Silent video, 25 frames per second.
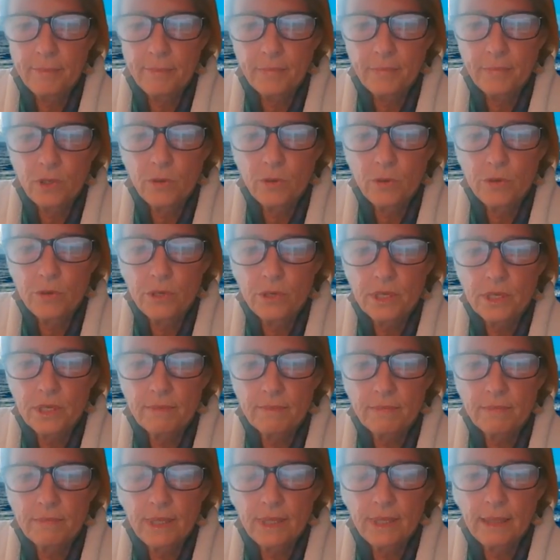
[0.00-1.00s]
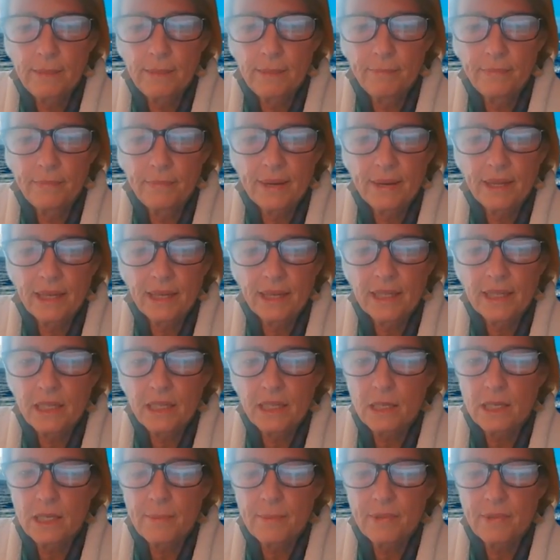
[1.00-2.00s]
used, I think this
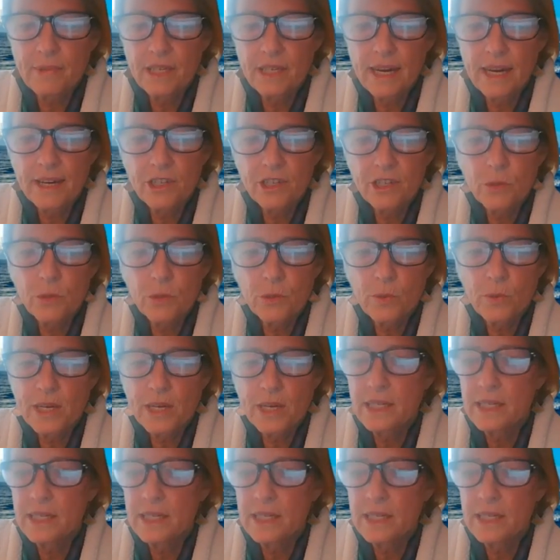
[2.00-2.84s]
is some of the Dutch West